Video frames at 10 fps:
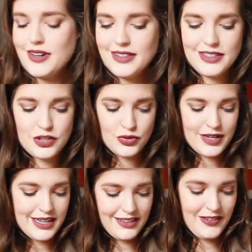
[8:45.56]
on the
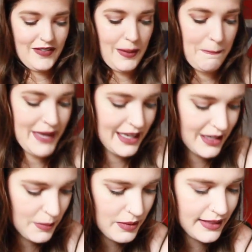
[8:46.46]
trend of
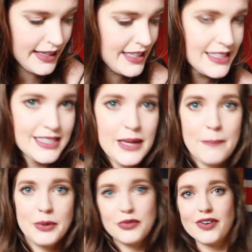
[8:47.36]
makeup, let's
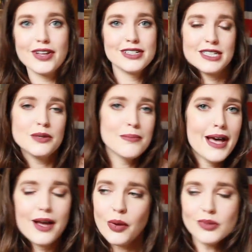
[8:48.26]
move on to
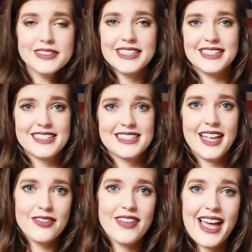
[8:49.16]
my Ulta
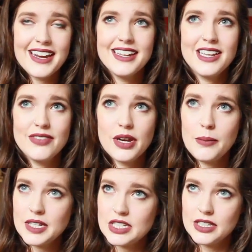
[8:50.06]
stuff. I didn't get very
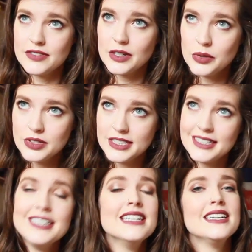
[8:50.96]
much stuff at Ulta,